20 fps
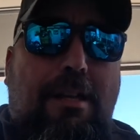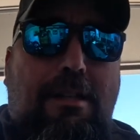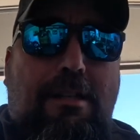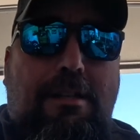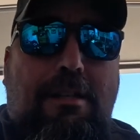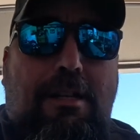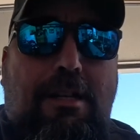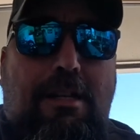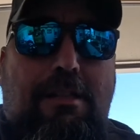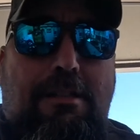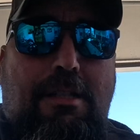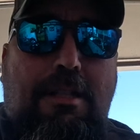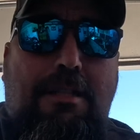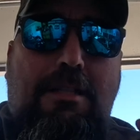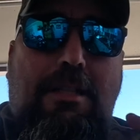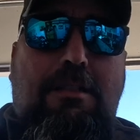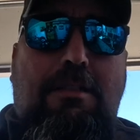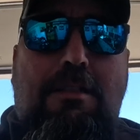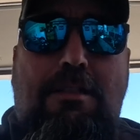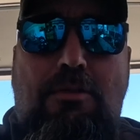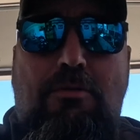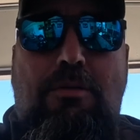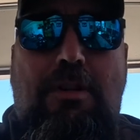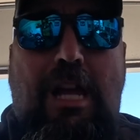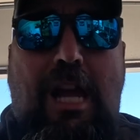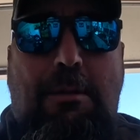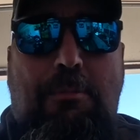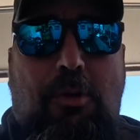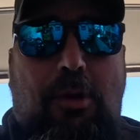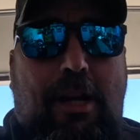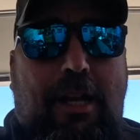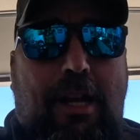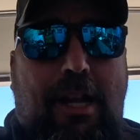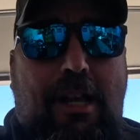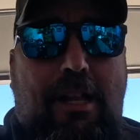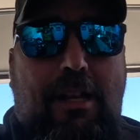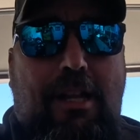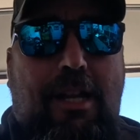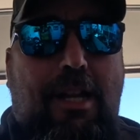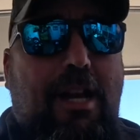and test out this new camera I
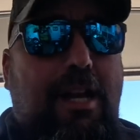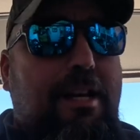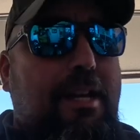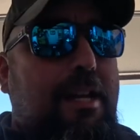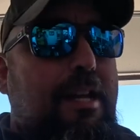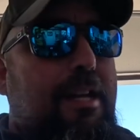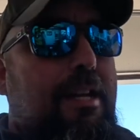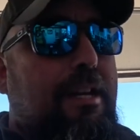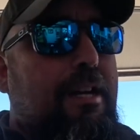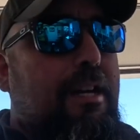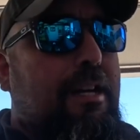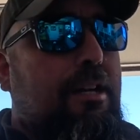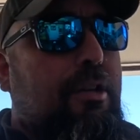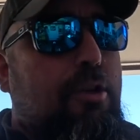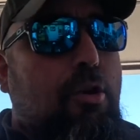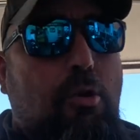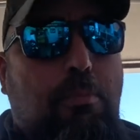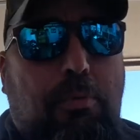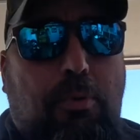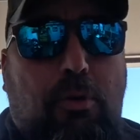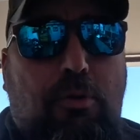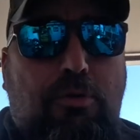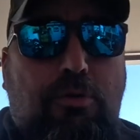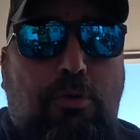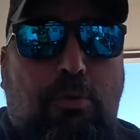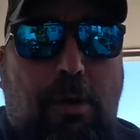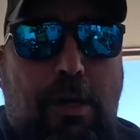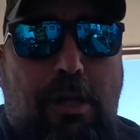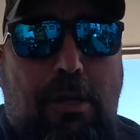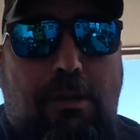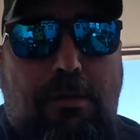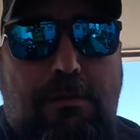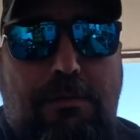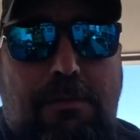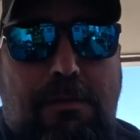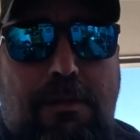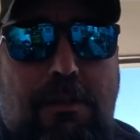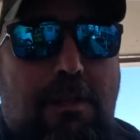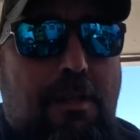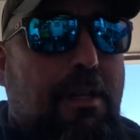got. I got a GoPro
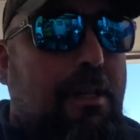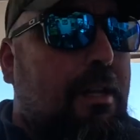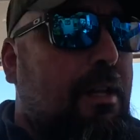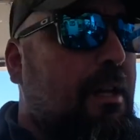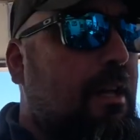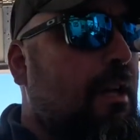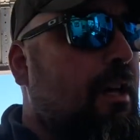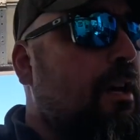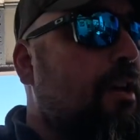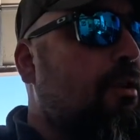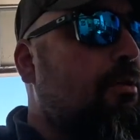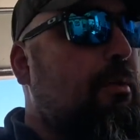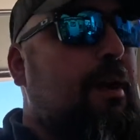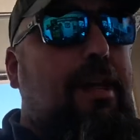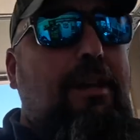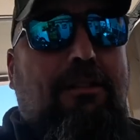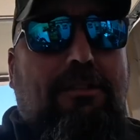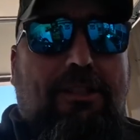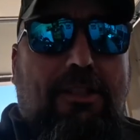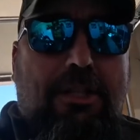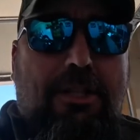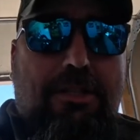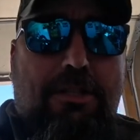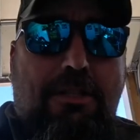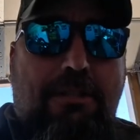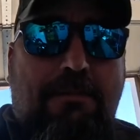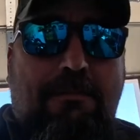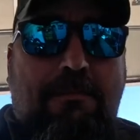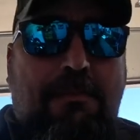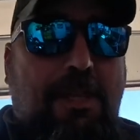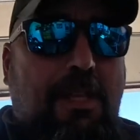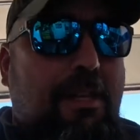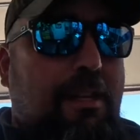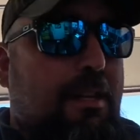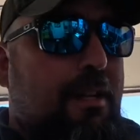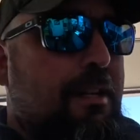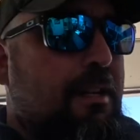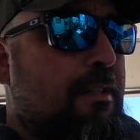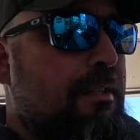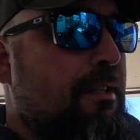12 Creator's Edition,
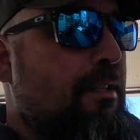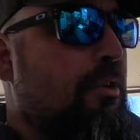the